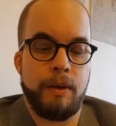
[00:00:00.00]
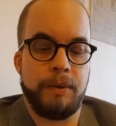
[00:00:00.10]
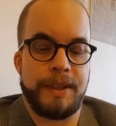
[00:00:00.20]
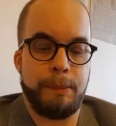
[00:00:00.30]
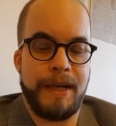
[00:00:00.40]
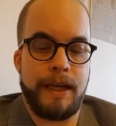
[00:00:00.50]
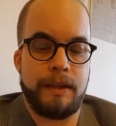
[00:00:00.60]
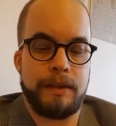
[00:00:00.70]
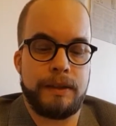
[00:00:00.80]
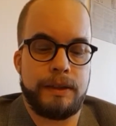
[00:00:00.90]
with the
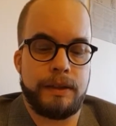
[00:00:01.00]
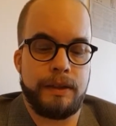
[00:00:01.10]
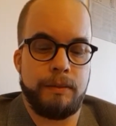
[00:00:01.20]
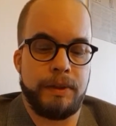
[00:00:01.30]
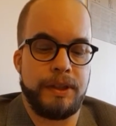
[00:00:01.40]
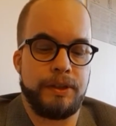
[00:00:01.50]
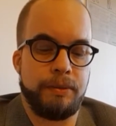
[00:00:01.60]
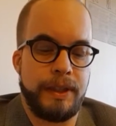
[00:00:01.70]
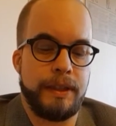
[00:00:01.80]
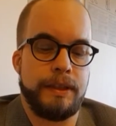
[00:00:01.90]
balance, with the
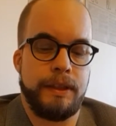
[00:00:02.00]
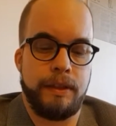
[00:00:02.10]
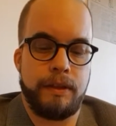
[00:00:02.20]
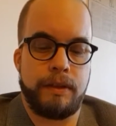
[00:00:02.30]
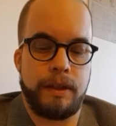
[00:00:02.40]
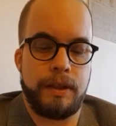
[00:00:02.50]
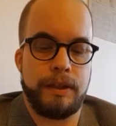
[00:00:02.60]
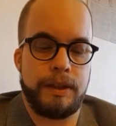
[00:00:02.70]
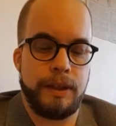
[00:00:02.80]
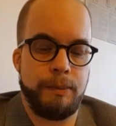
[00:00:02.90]
sweetness and the
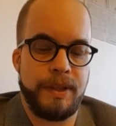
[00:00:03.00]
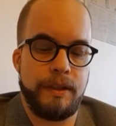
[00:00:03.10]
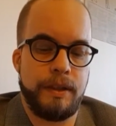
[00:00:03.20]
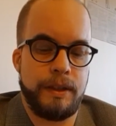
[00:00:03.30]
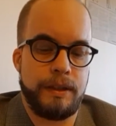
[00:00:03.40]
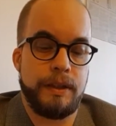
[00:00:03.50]
tartness and the bitterness,